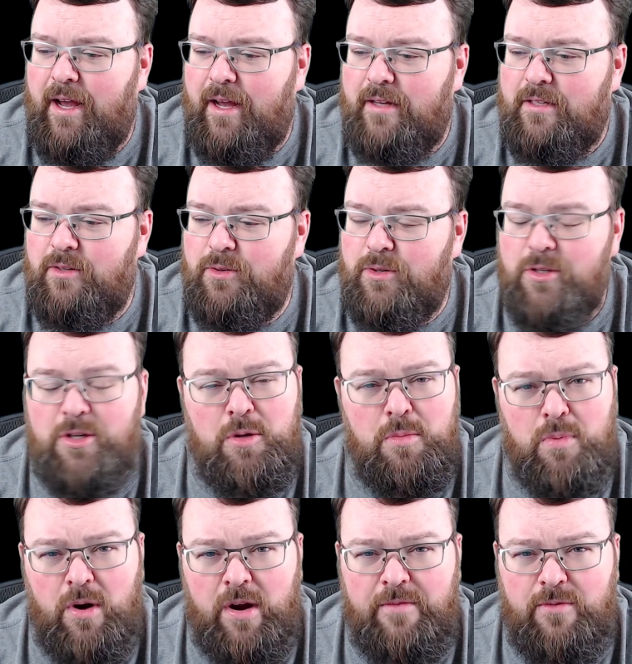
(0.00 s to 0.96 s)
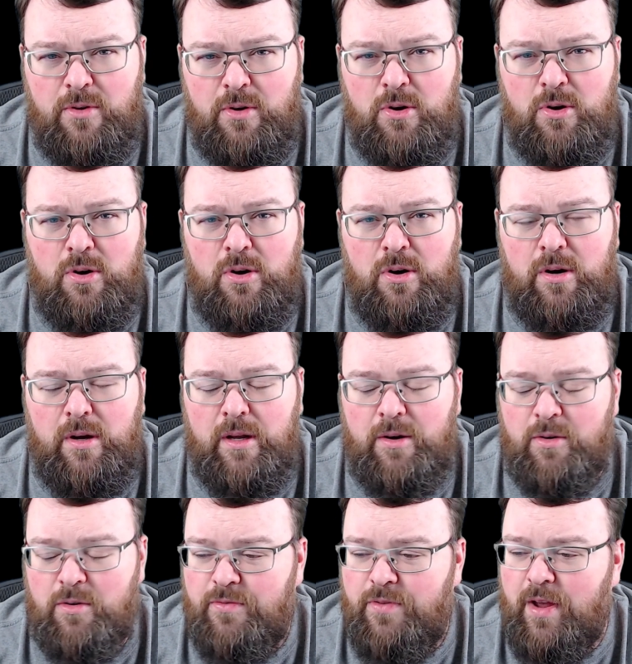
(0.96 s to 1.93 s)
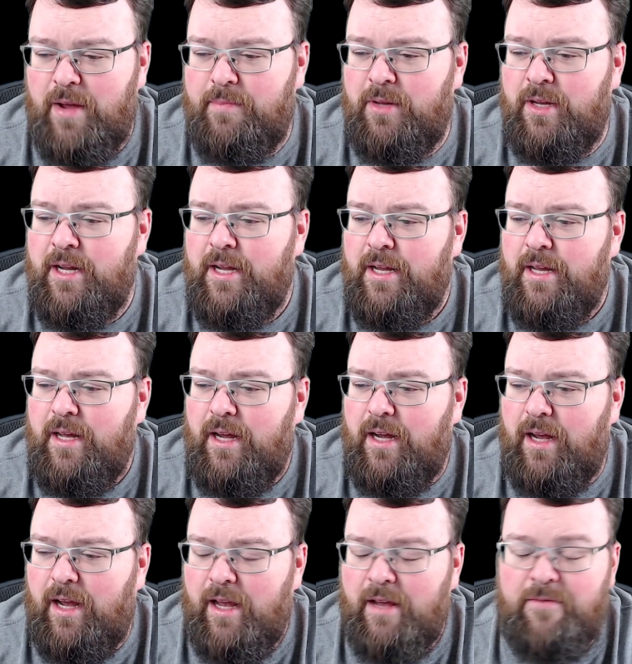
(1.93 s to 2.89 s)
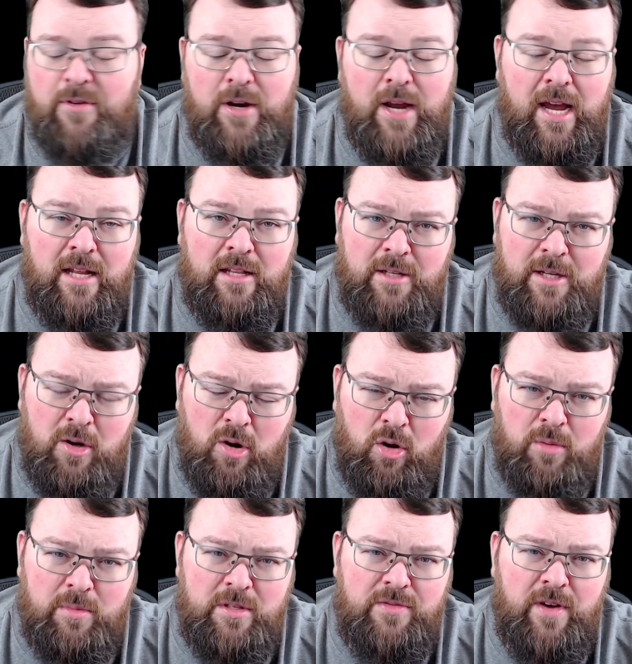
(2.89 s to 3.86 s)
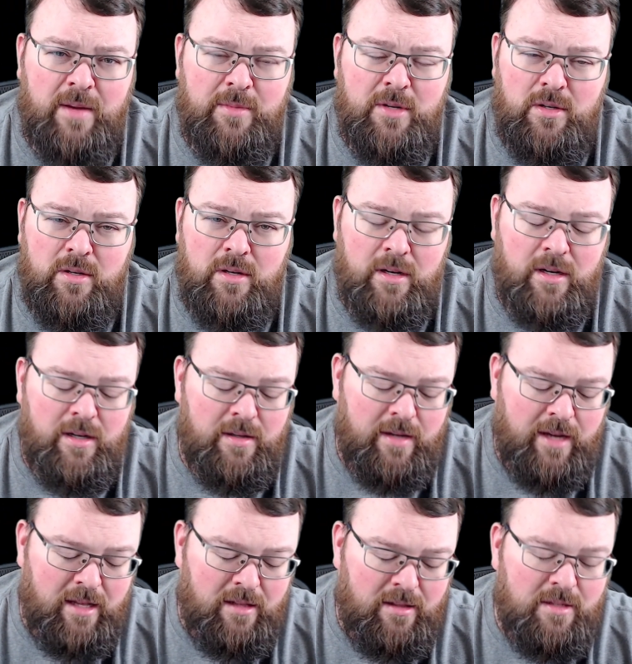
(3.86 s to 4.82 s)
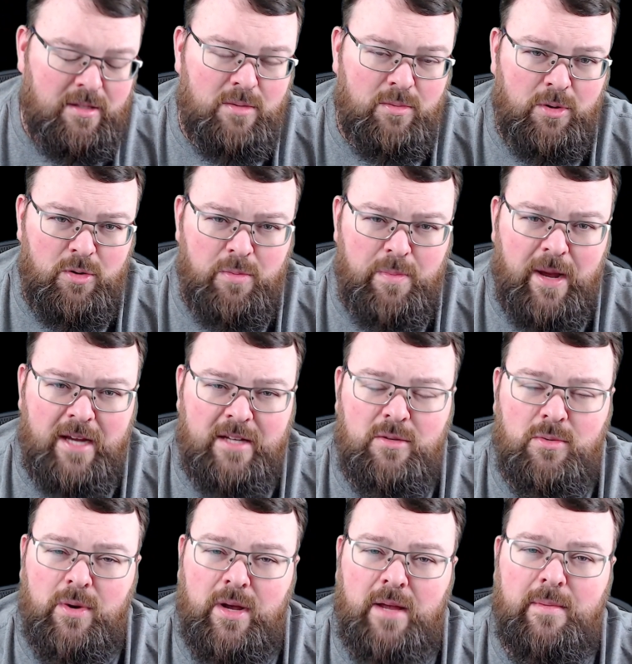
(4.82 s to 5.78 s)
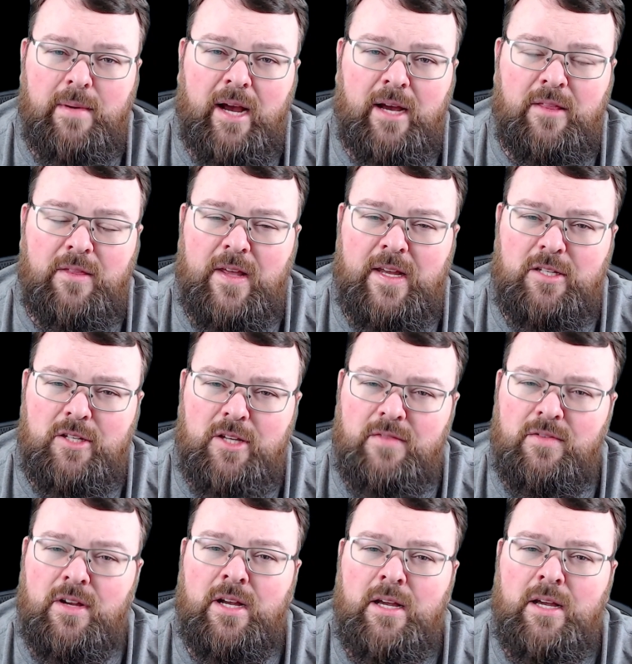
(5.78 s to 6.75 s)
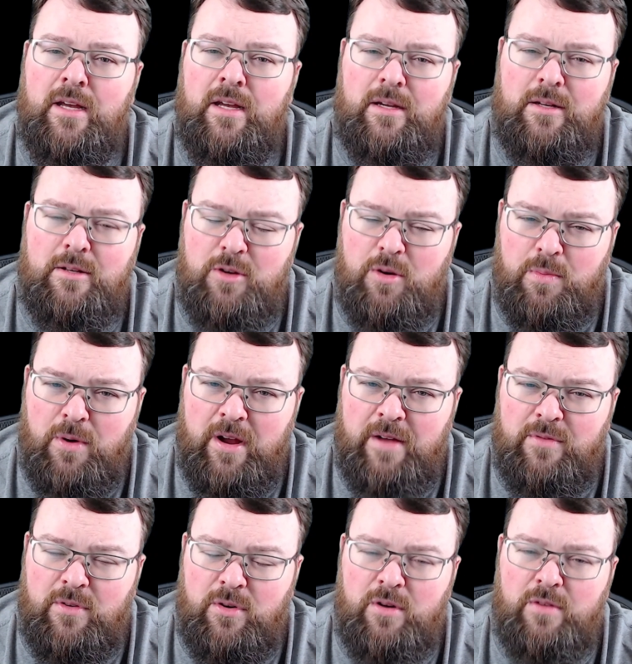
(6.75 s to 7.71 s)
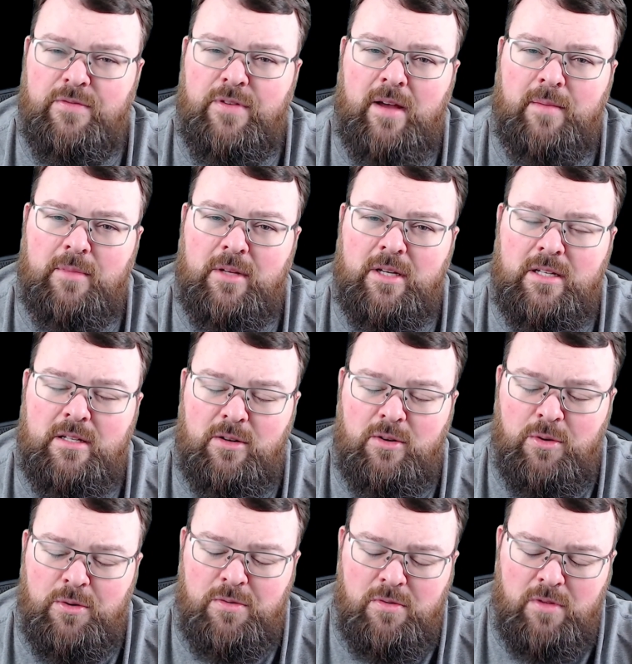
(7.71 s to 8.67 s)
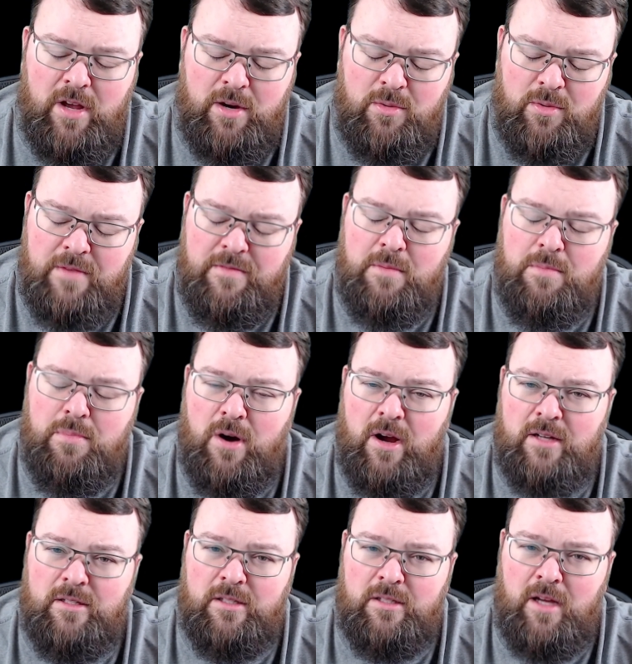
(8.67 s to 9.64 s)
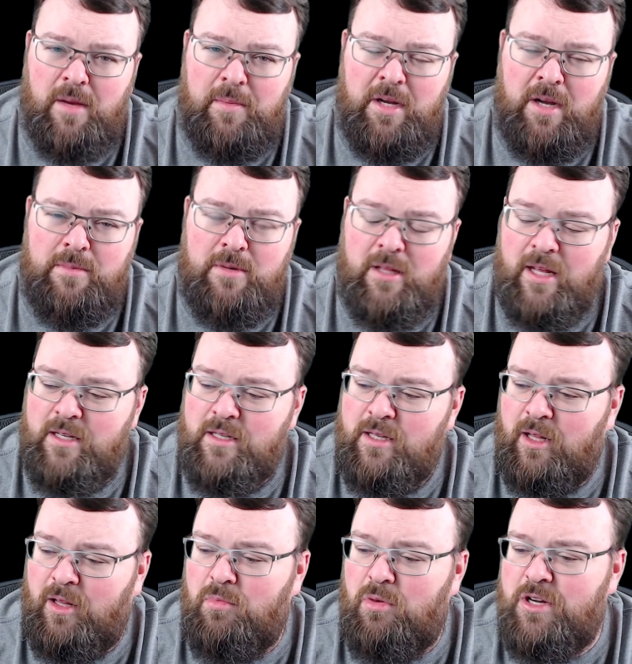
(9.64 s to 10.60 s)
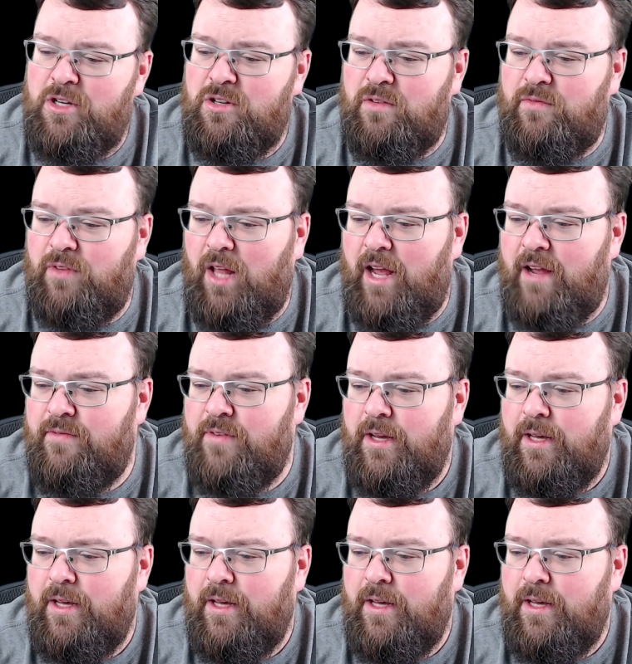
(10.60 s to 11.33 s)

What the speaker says: So continue praying for her and her family, and for Kathleen Coleman's family. Kathleen is the one who passed away back on Thanksgiving, and you're praying for her family as they're going through that grieving process coming up to that celebration of life.